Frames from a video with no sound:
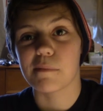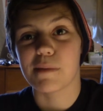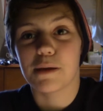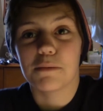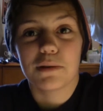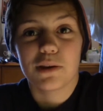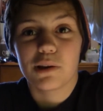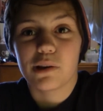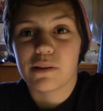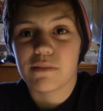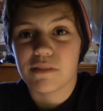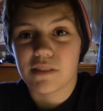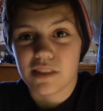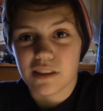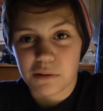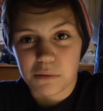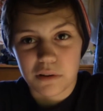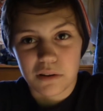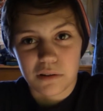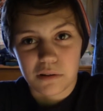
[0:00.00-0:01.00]
Maybe you'll even
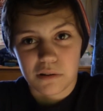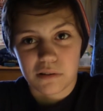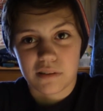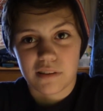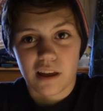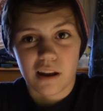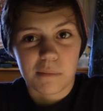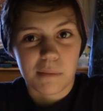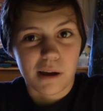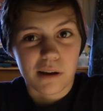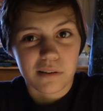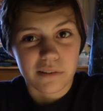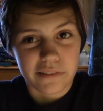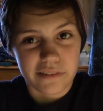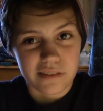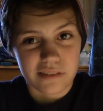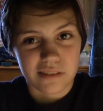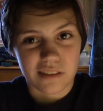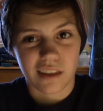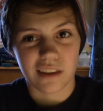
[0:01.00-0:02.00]
think what you were sad about
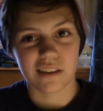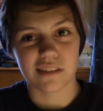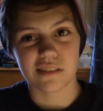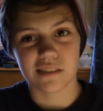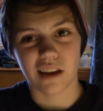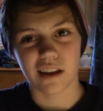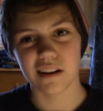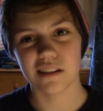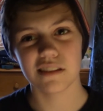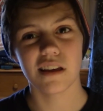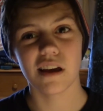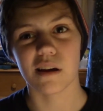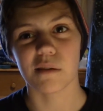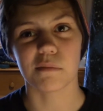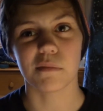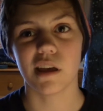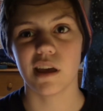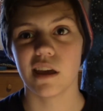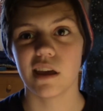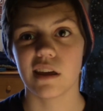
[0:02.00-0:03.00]
was like kind of dumb,
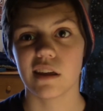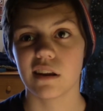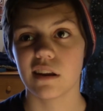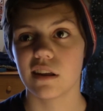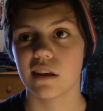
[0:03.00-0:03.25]
and